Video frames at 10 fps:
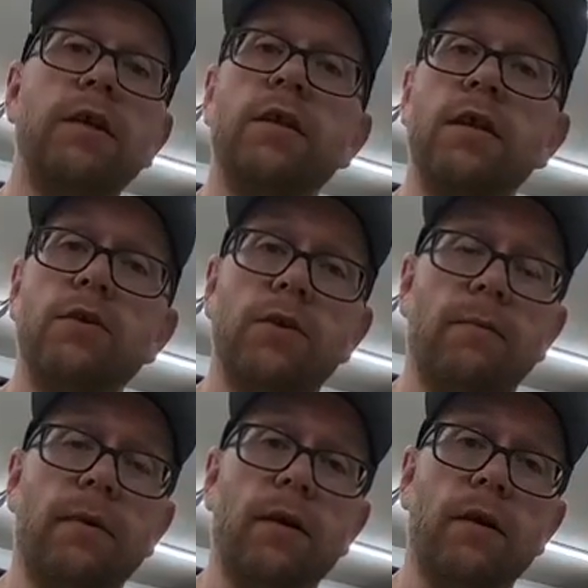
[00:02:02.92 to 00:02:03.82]
continues to
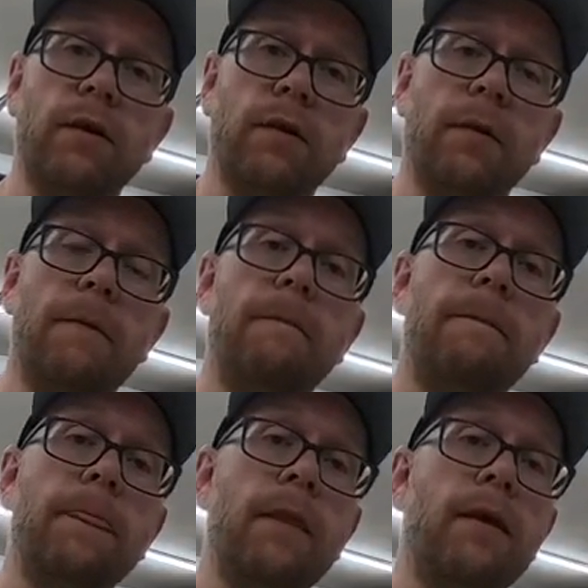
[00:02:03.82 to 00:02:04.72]
bark,
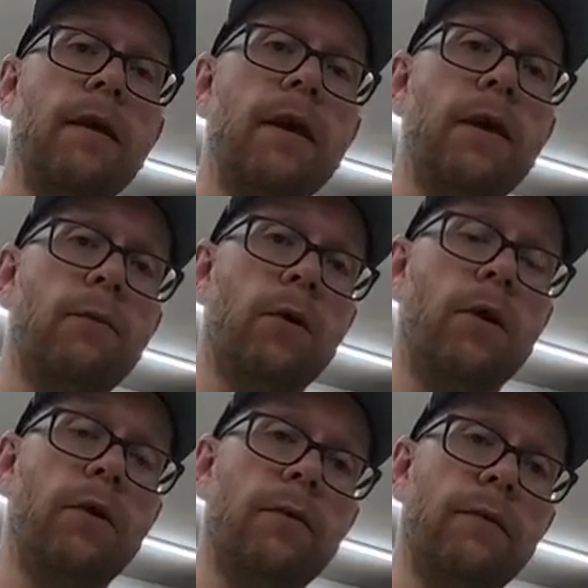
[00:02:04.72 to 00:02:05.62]
it
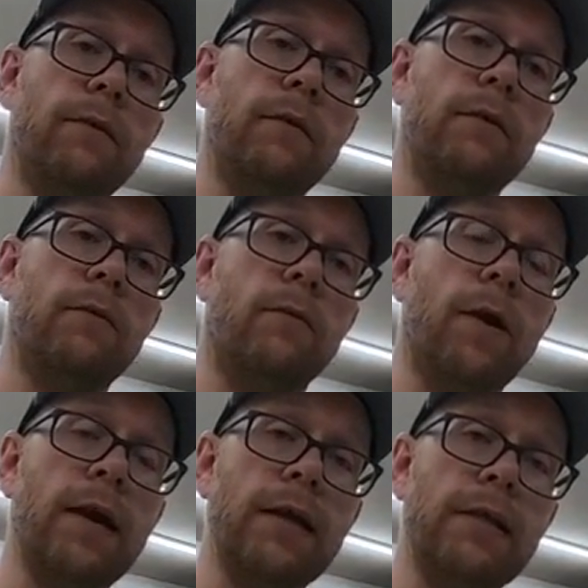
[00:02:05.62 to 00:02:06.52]
will
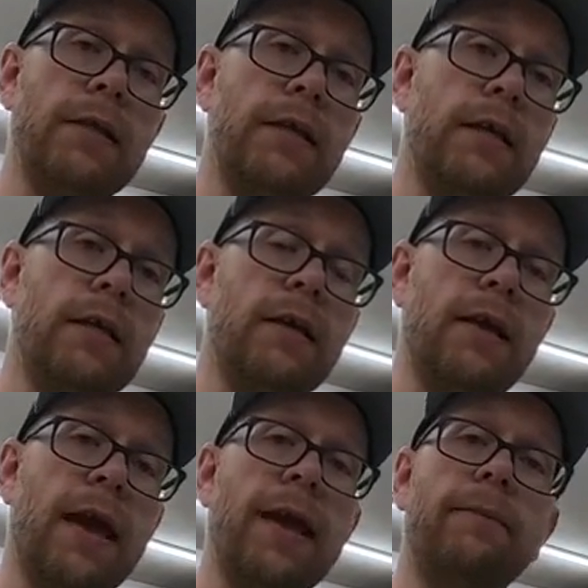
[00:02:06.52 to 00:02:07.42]
raise the
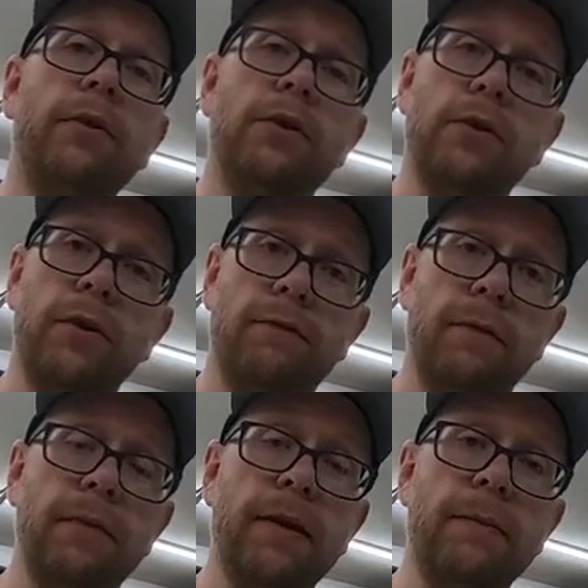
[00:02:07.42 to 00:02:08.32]
amplitude of the
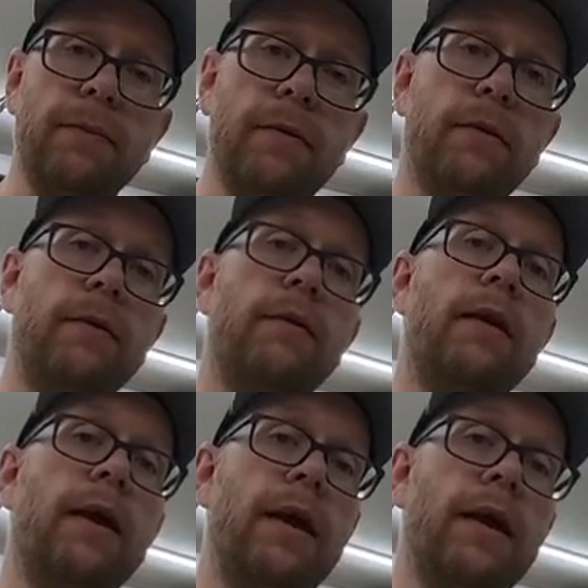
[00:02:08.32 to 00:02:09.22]
beep
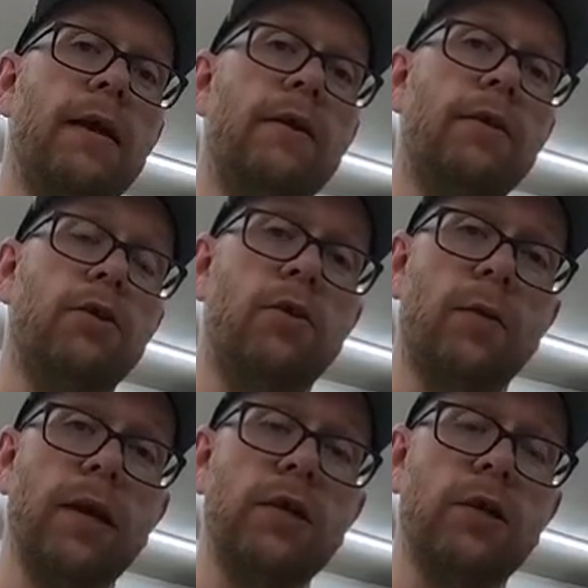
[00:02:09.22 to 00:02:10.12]
and the
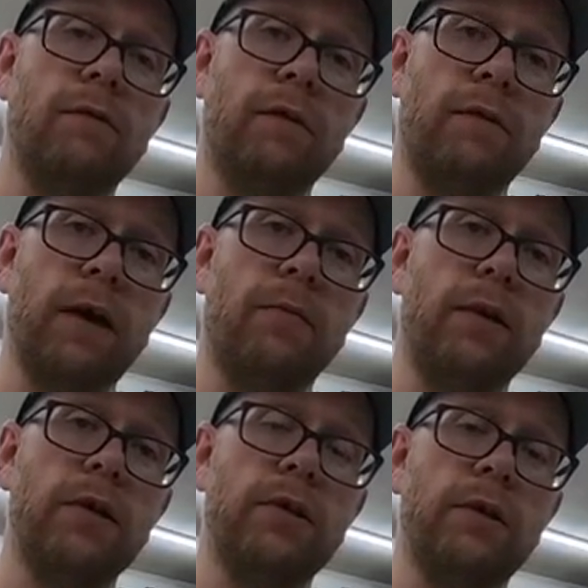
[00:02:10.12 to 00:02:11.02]
duration of the
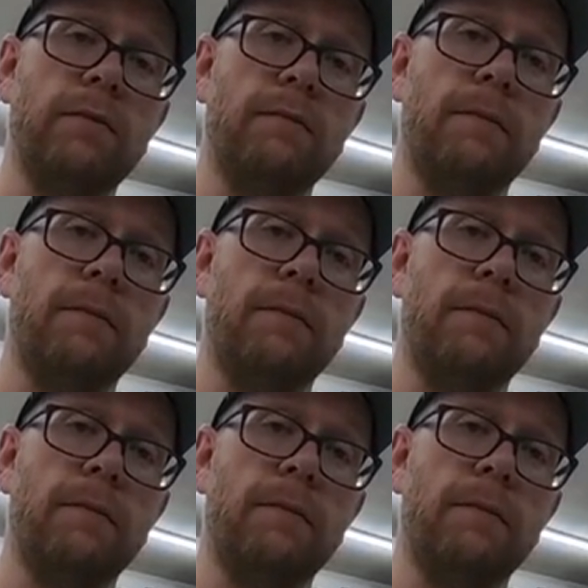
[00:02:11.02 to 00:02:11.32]
vibration.